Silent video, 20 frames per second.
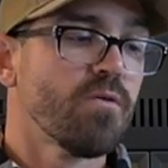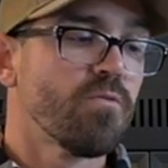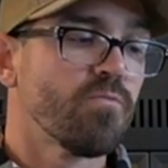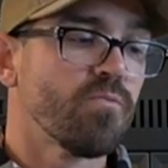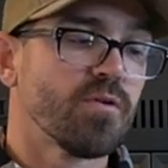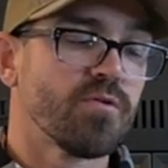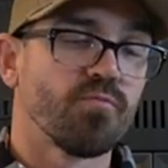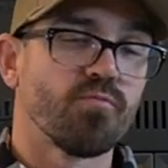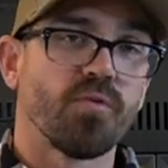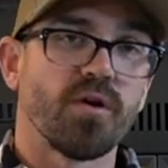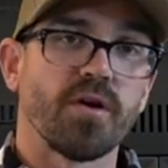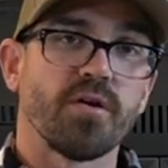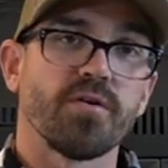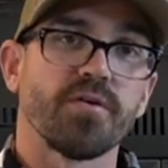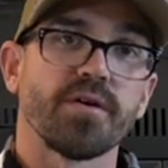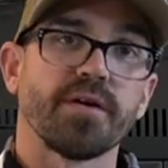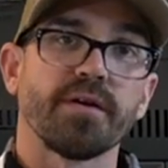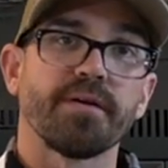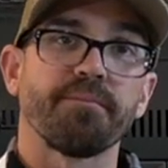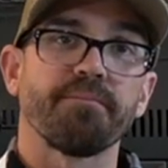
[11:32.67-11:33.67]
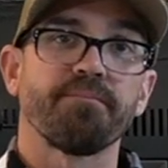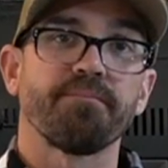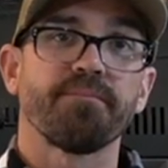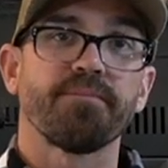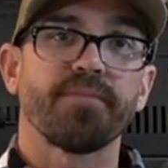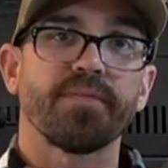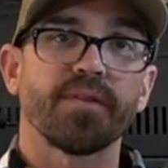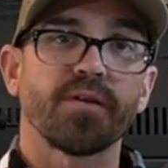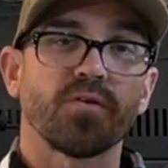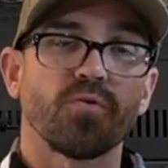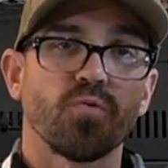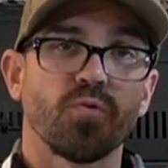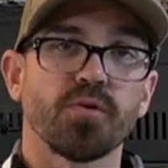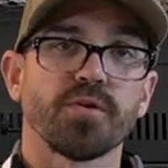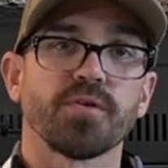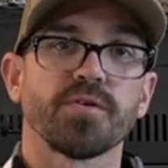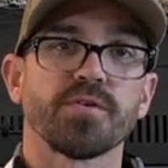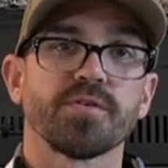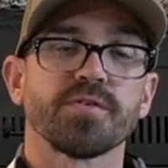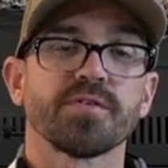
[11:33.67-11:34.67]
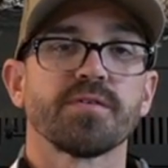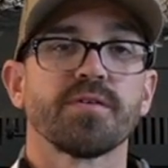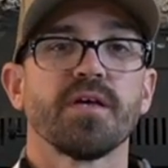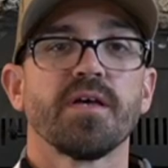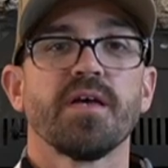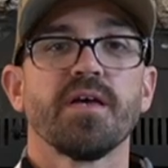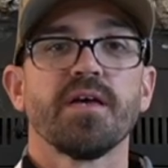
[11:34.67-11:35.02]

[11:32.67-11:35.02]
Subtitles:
when wearing the Korkers.